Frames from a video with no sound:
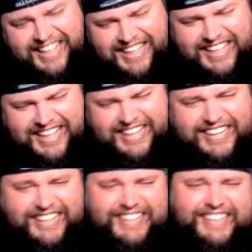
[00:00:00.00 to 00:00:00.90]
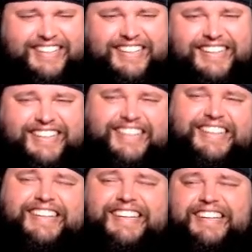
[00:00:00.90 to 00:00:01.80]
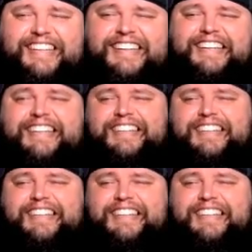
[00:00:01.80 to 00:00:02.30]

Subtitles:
No one is speaking in this clip.